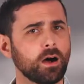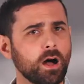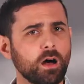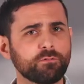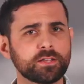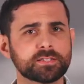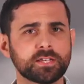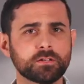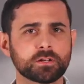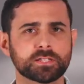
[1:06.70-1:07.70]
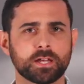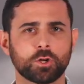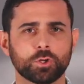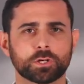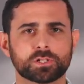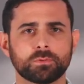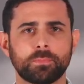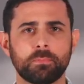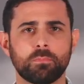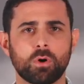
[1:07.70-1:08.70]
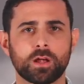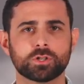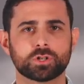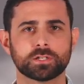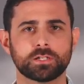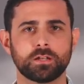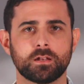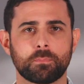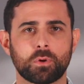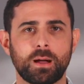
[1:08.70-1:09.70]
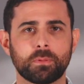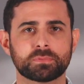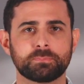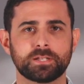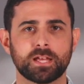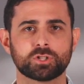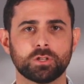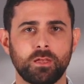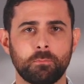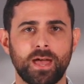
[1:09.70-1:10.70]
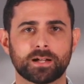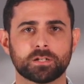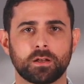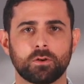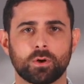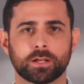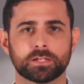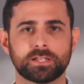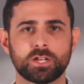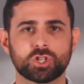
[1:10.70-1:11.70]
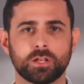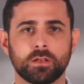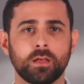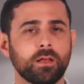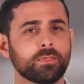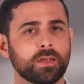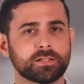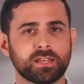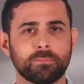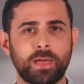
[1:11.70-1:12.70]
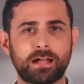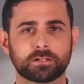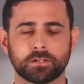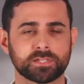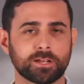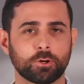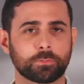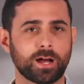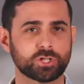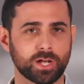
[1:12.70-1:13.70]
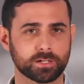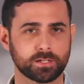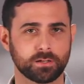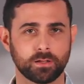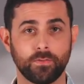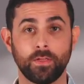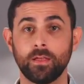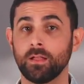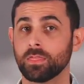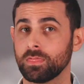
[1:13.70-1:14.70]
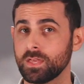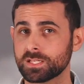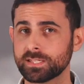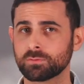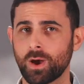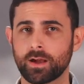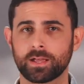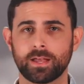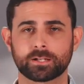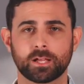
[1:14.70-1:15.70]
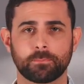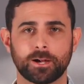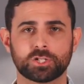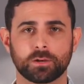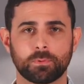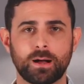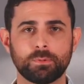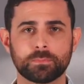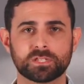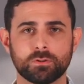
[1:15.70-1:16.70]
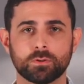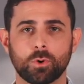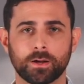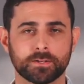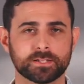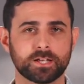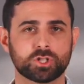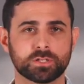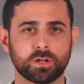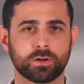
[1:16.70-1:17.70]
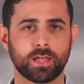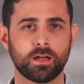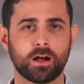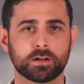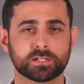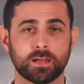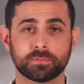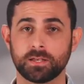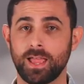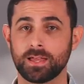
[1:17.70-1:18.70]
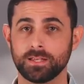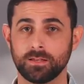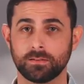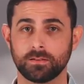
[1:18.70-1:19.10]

Often, senior stakeholders will be more interested in a problem's potential impact on an organization than its impact on a single project. This is where connecting project problems to an organization's OKRs comes in handy.